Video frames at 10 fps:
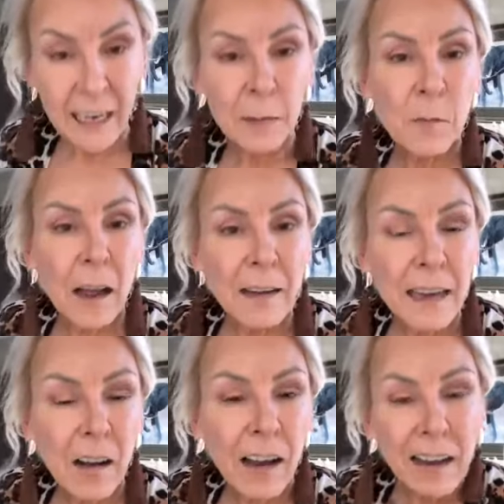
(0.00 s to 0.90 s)
And I'm
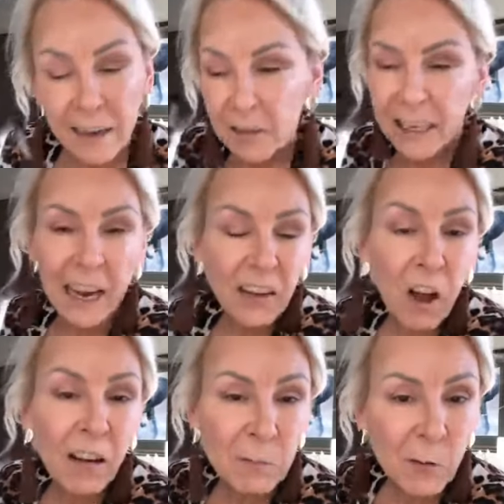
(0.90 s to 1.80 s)
now I, I was like, and
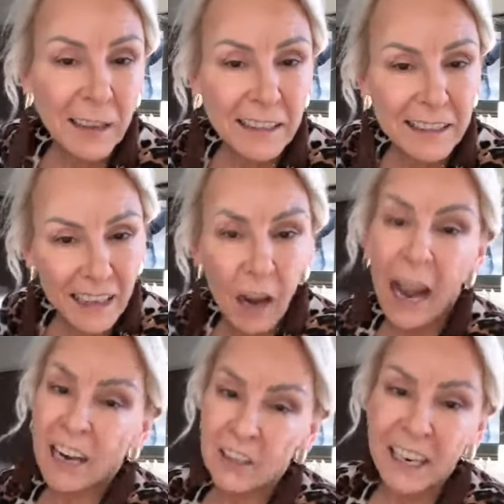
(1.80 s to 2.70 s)
all I'm going is
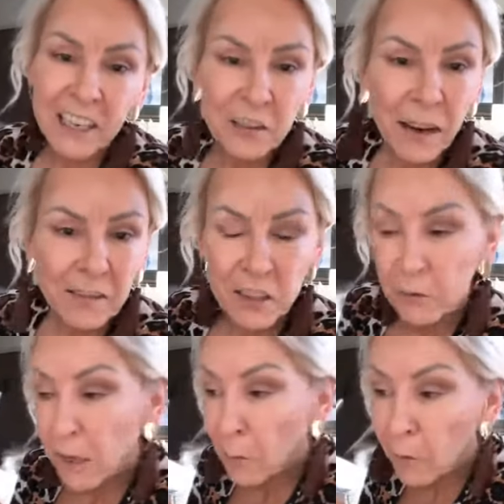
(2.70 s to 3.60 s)
actually I do have to
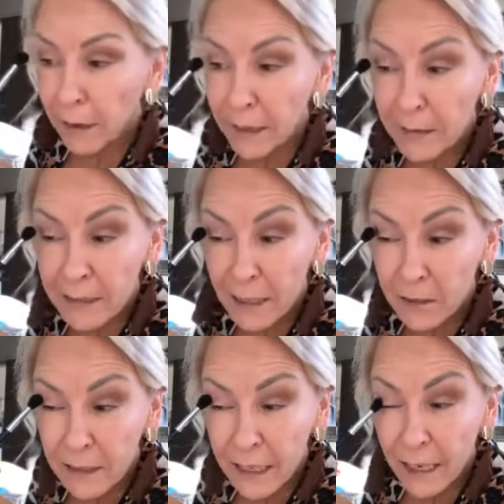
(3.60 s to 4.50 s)
do a couple errands
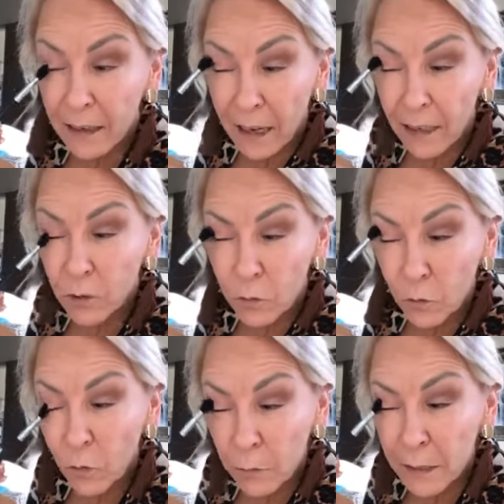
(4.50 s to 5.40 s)
now today. I, I
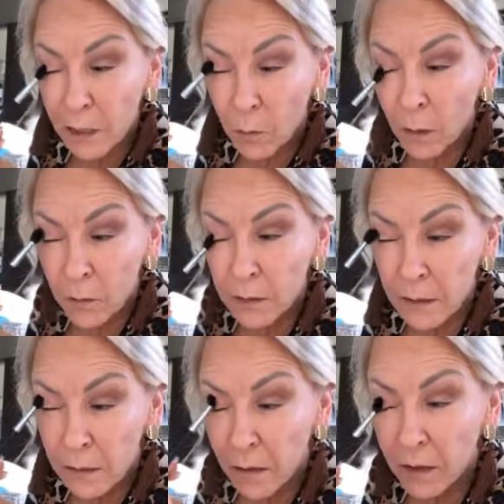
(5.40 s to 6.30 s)
don't normally go
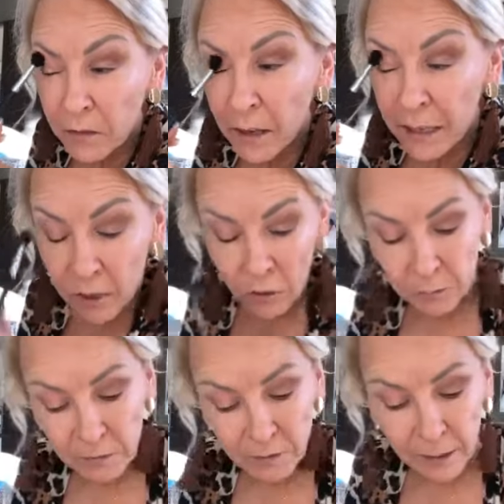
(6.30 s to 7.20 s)
out on Friday.
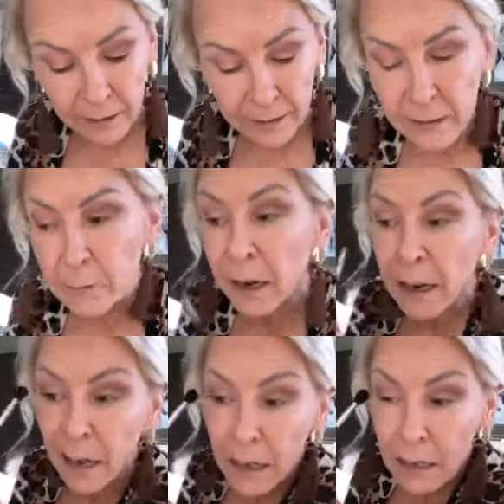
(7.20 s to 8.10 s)
Normally Friday is
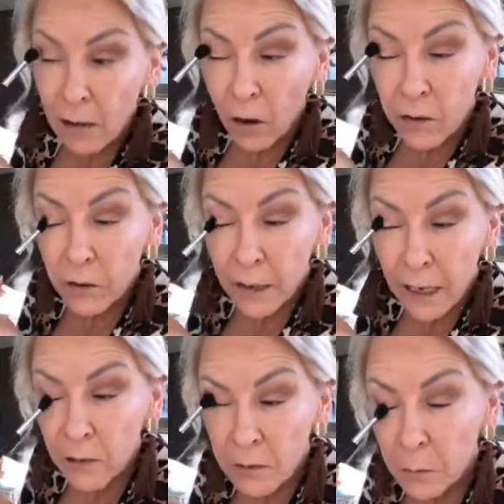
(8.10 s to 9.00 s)
my laundry
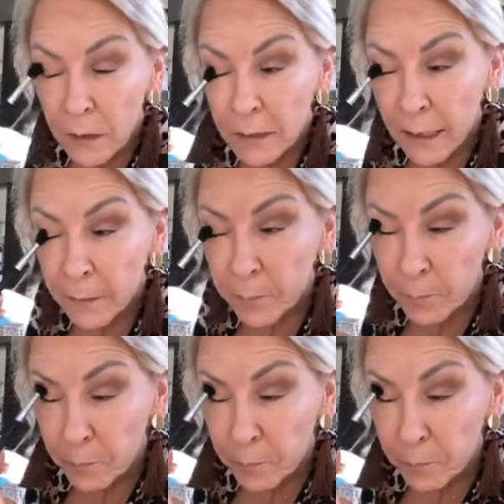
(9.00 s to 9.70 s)
housework day.